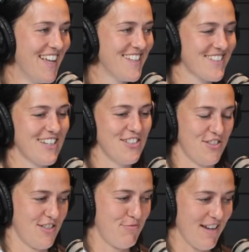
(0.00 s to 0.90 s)
so I used
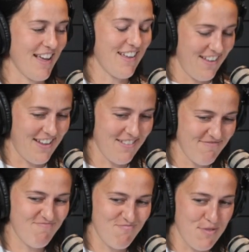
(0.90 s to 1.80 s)
to just be like,
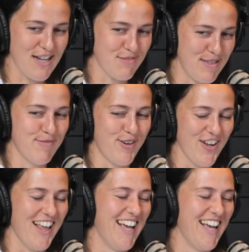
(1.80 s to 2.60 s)
pass me the ball.